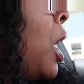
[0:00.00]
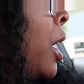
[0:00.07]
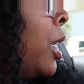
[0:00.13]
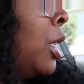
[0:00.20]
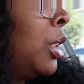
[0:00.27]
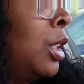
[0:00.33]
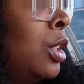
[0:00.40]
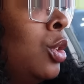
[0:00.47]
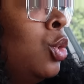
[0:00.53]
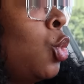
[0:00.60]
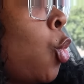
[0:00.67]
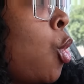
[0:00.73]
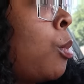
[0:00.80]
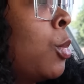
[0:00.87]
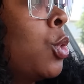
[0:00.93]
like a little
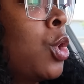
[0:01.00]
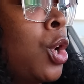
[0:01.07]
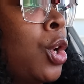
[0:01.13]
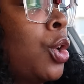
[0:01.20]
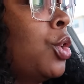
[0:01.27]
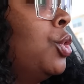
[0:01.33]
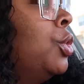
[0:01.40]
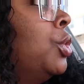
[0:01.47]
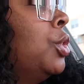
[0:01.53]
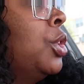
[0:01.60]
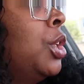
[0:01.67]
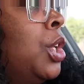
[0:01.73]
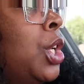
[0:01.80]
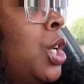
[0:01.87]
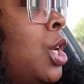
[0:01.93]
normal girl.
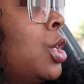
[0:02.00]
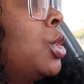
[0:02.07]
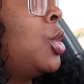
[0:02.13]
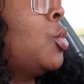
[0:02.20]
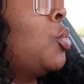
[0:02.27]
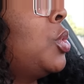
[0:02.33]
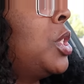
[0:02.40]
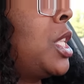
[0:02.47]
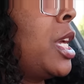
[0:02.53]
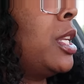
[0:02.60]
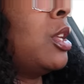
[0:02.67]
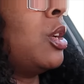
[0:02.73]
Cause soon as they